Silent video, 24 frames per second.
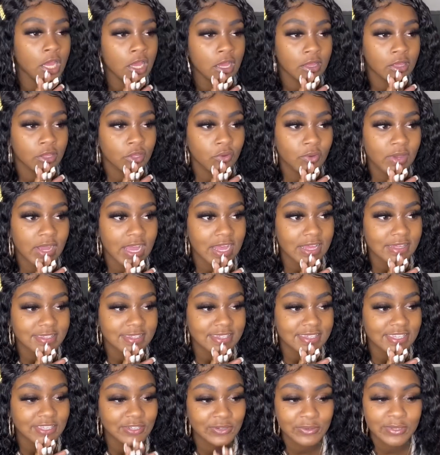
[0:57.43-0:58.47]
you guys
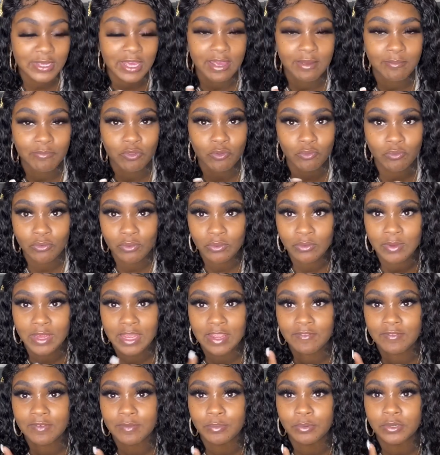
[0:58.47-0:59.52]
still came through,
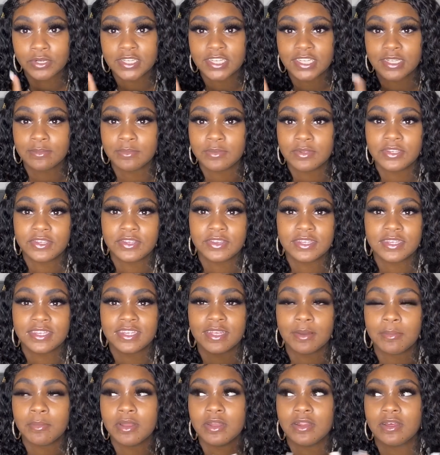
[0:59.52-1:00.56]
even bought some
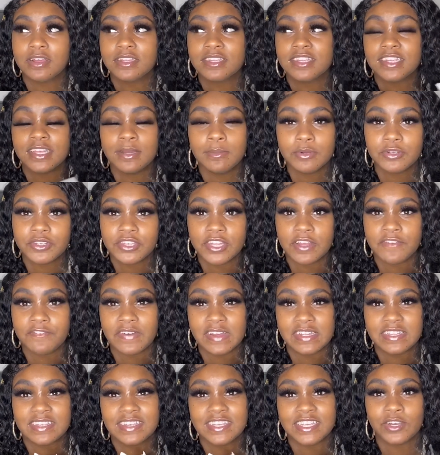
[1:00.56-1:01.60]
some of the summer stuff
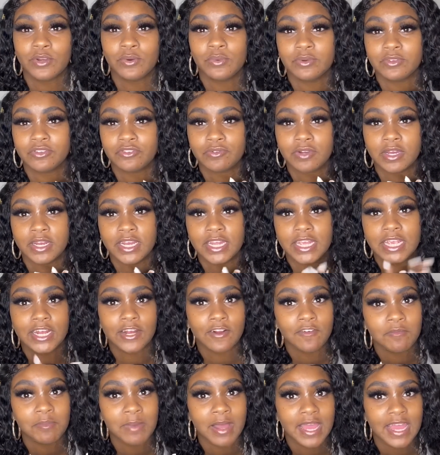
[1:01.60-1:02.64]
I still was trying to get
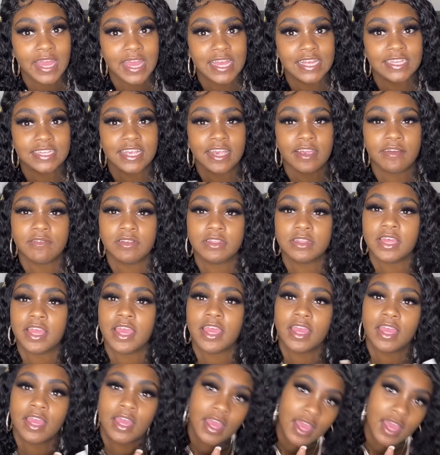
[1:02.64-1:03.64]
off my hands and everything.